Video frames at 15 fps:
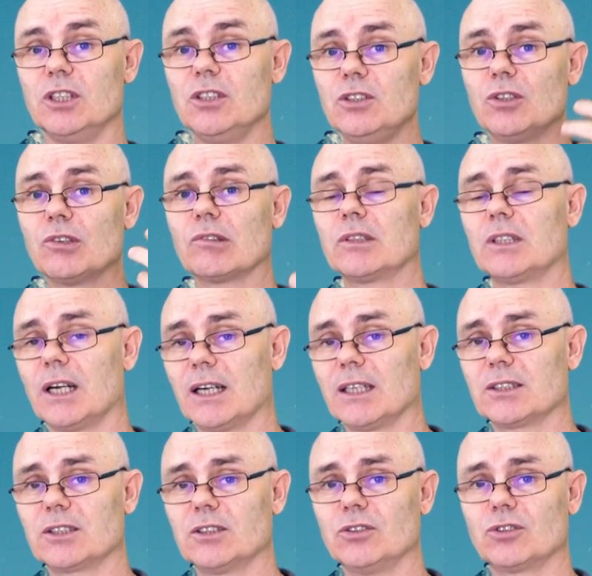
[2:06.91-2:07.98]
In your
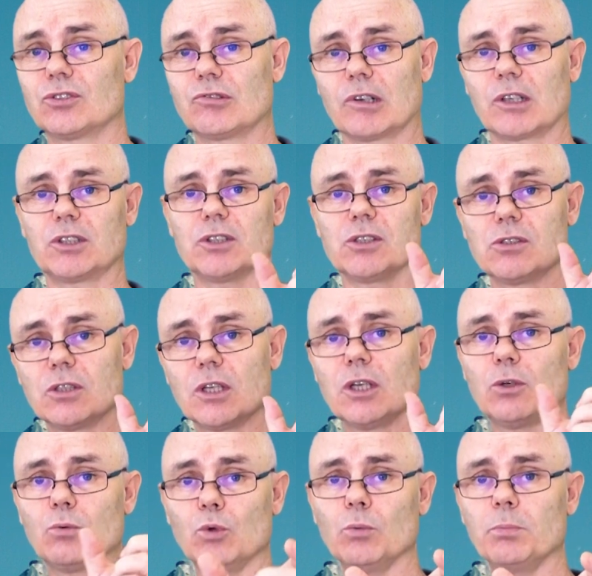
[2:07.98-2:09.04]
task instructions
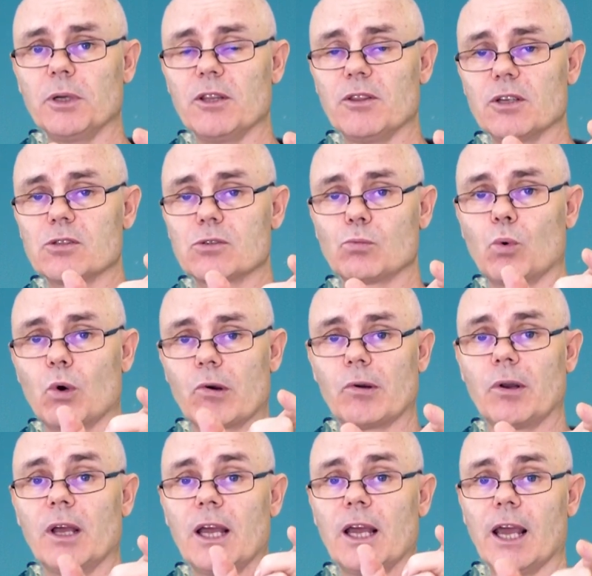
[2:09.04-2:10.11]
will be this
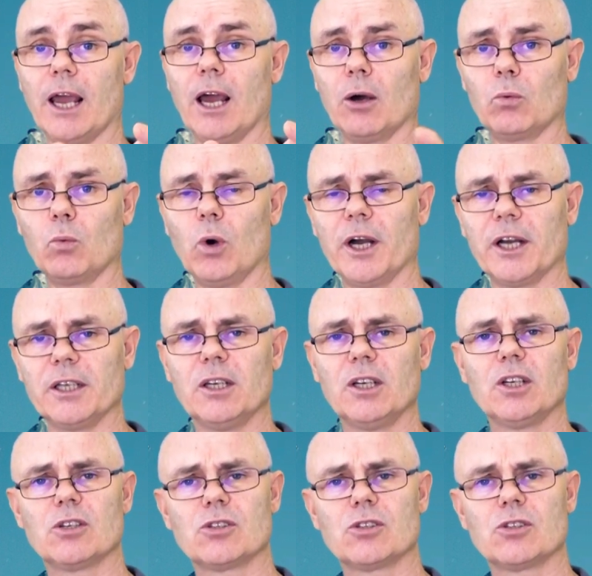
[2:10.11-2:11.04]
word outweigh.